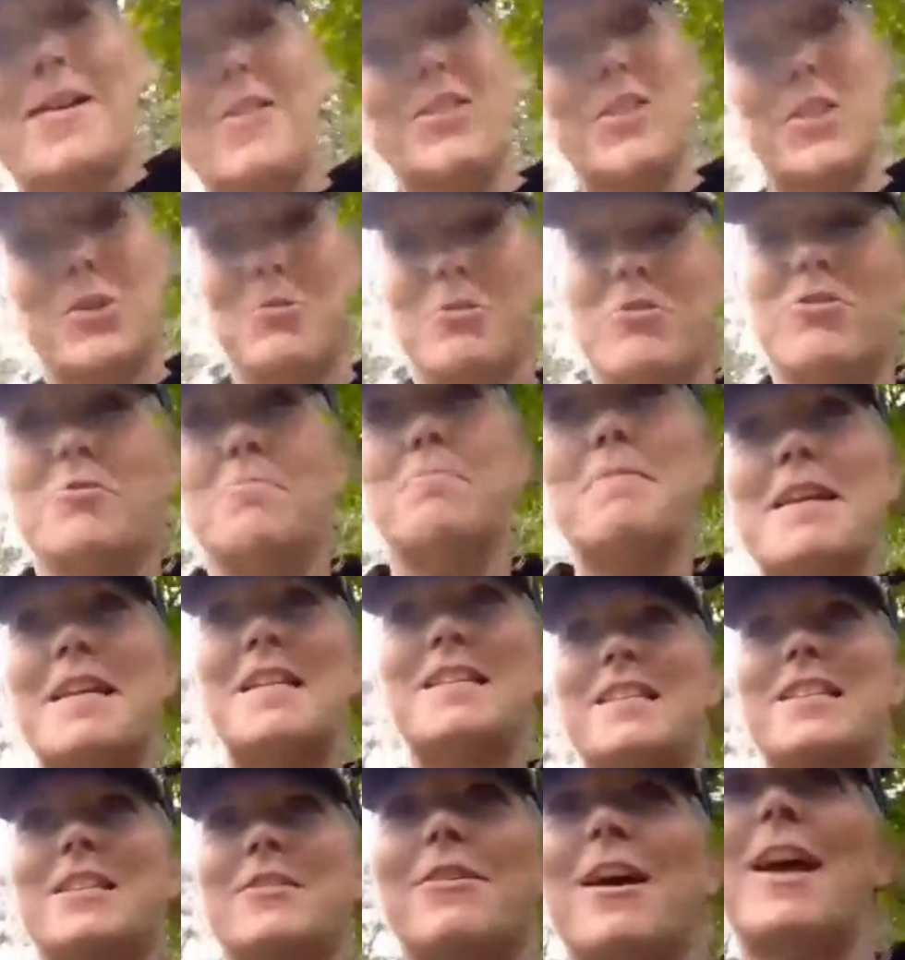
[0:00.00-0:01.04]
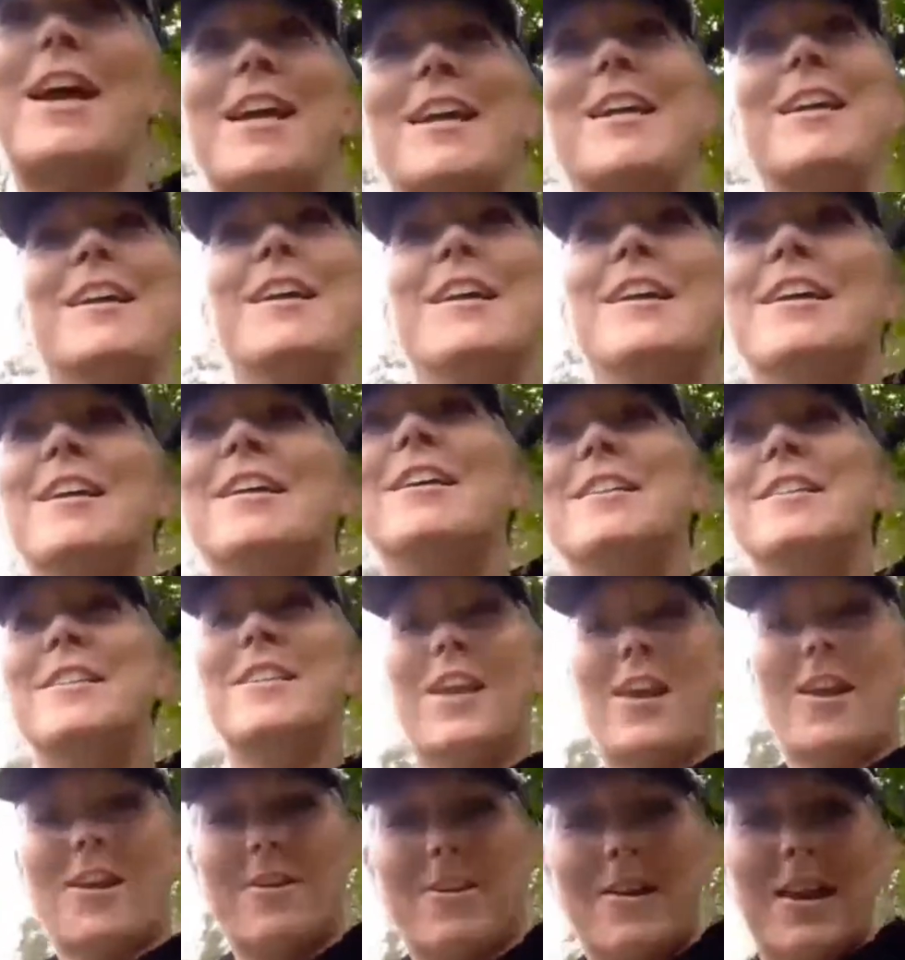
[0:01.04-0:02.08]
200 metres away.
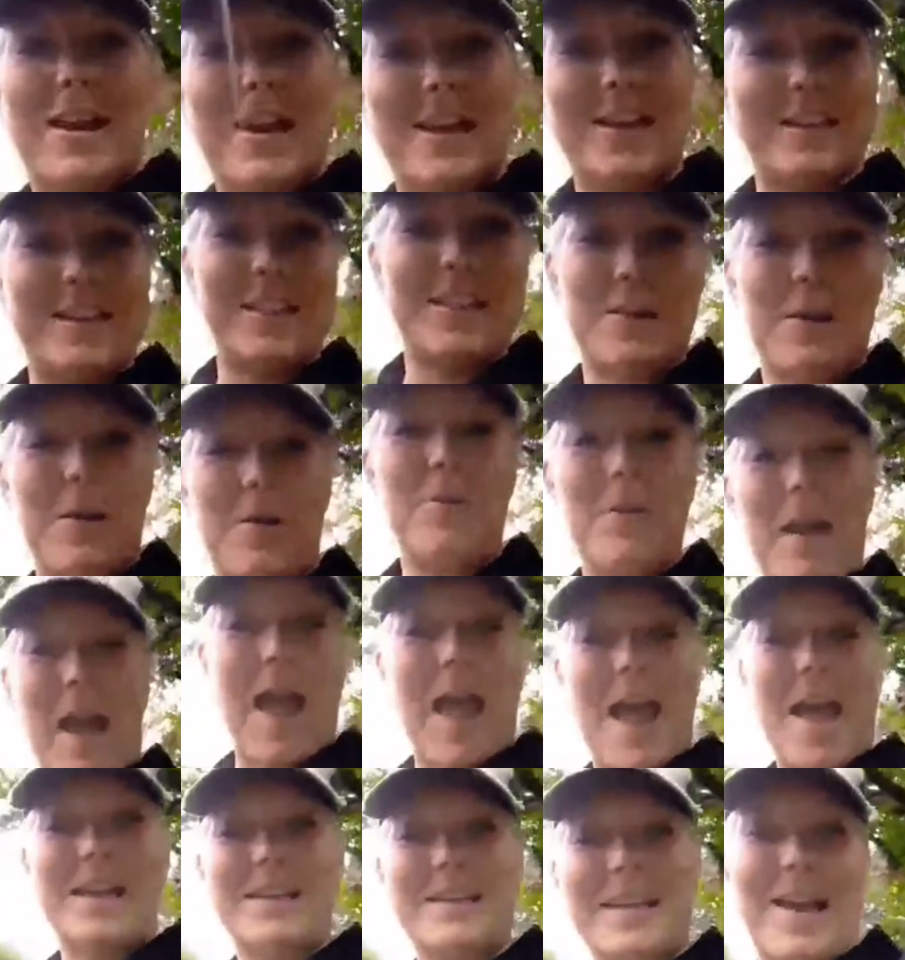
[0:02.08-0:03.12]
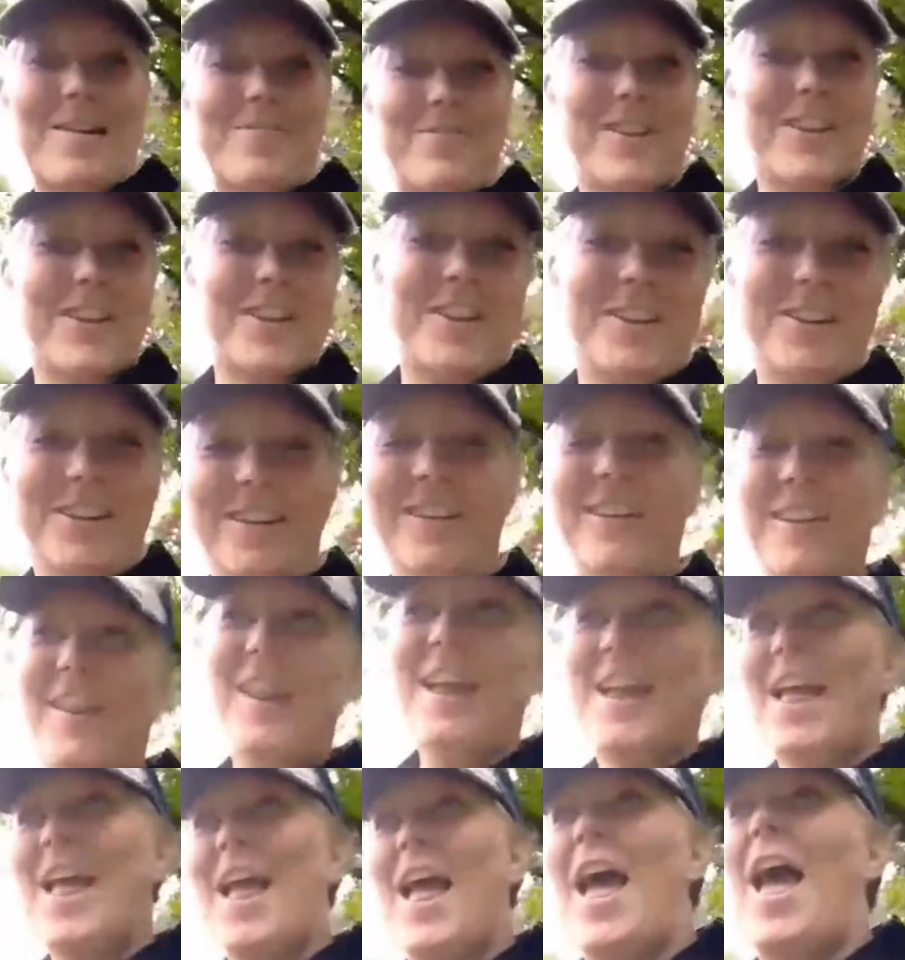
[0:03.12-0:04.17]
So let's go and have a look.
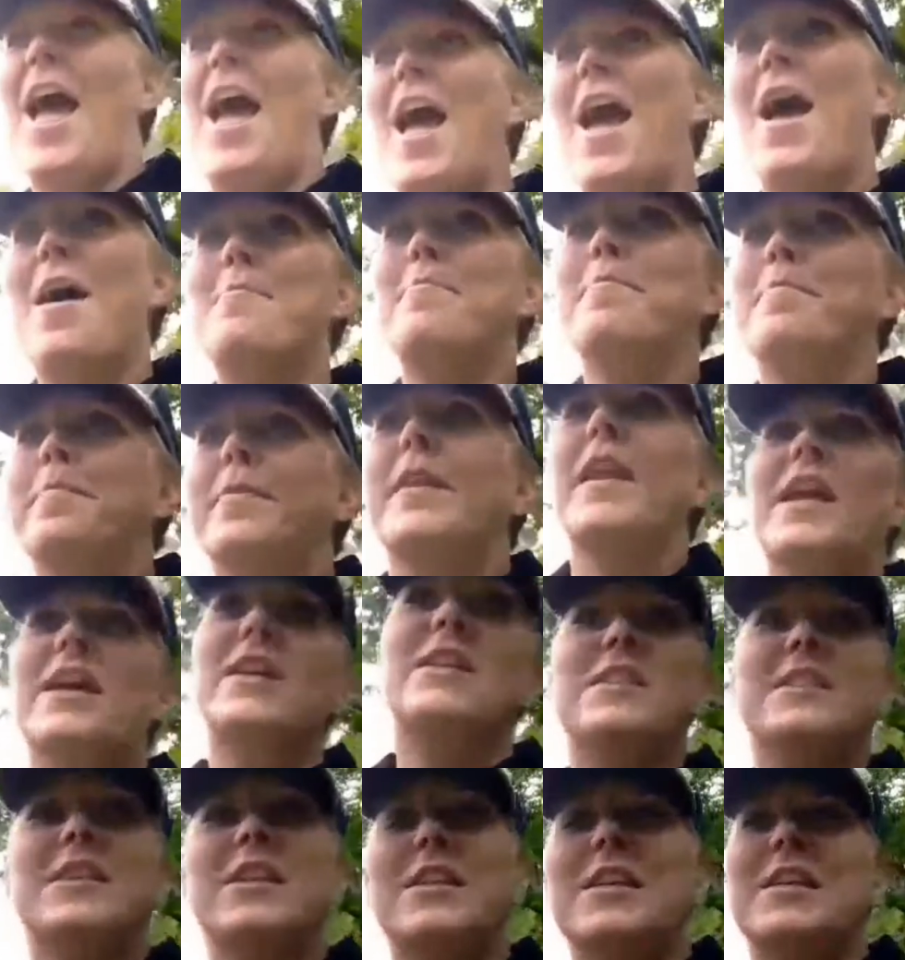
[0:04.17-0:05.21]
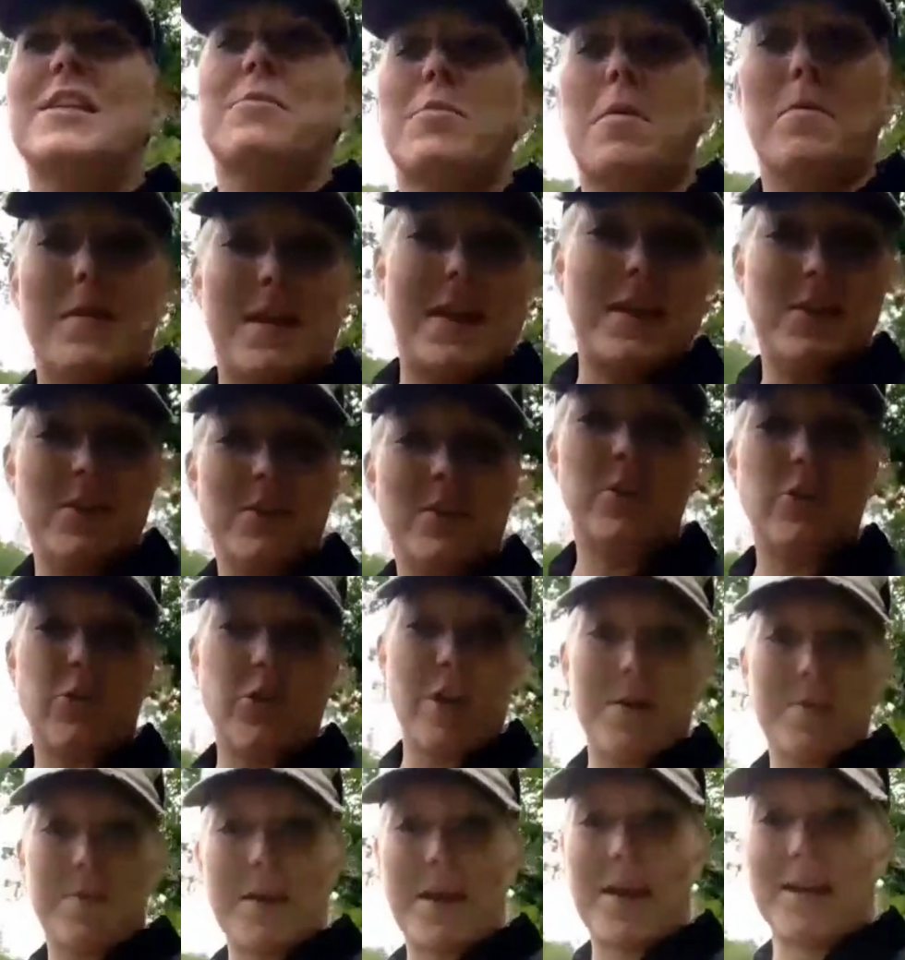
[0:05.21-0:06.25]
So this one we can use the
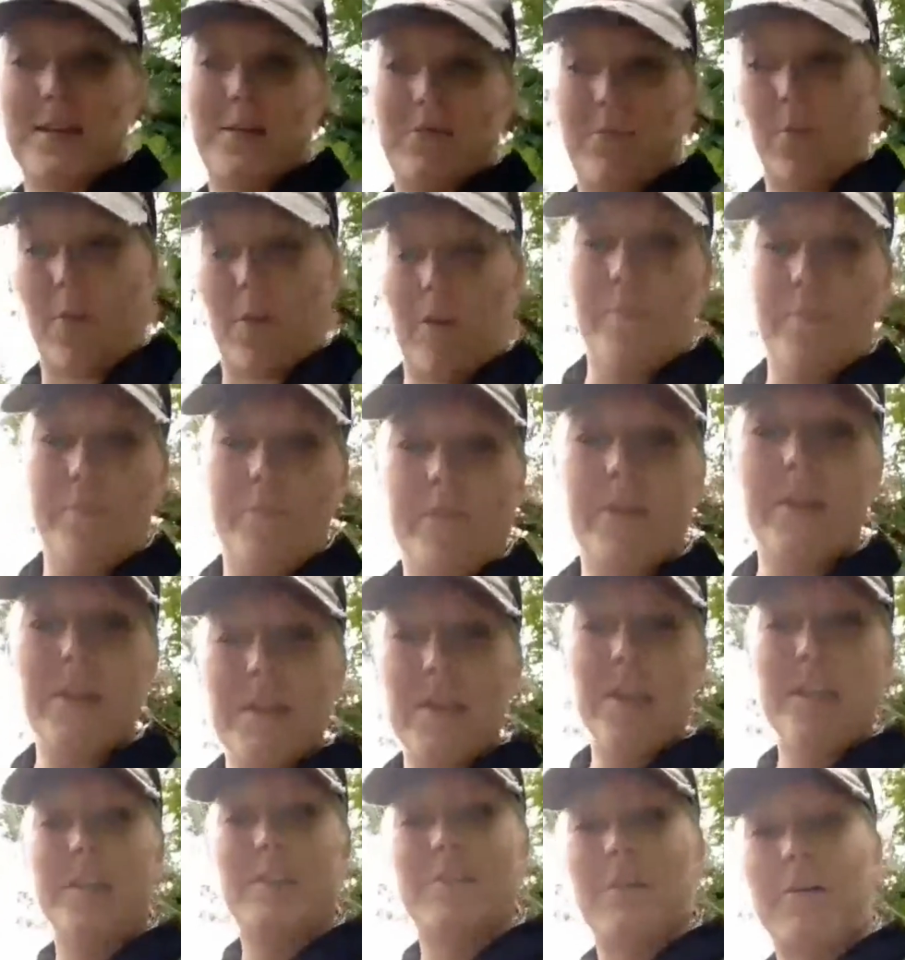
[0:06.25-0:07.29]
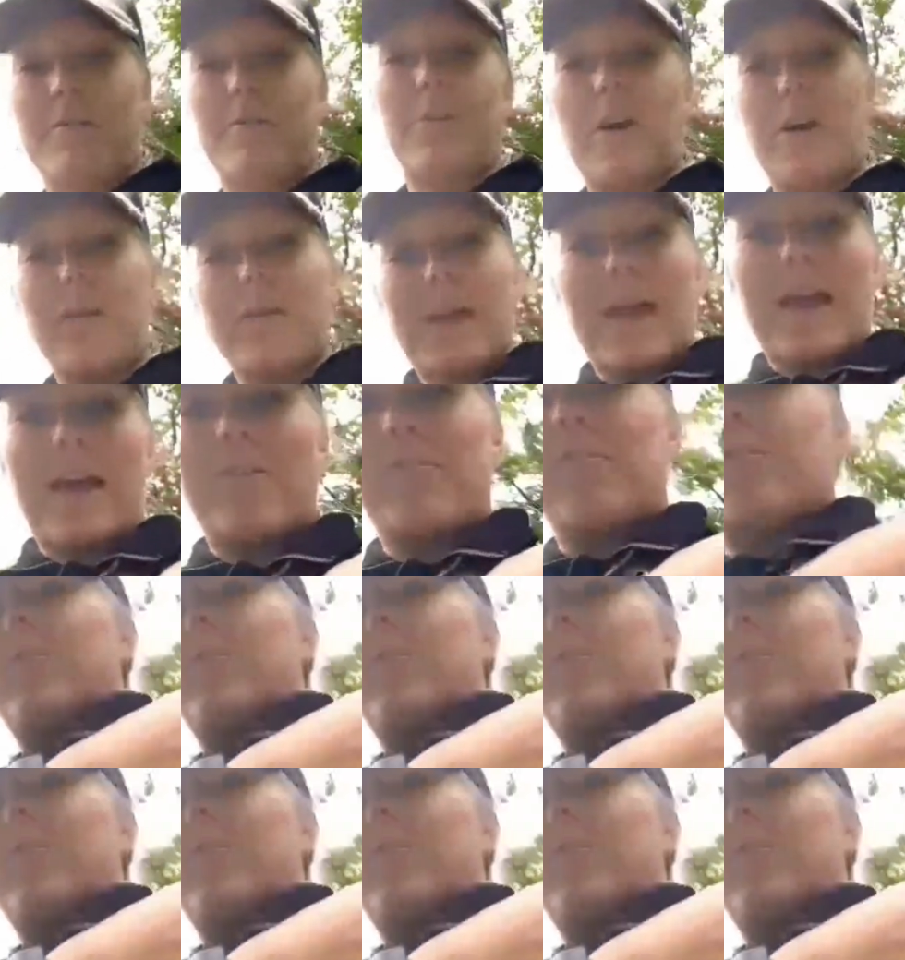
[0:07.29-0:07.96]
GPS for. So I've got that all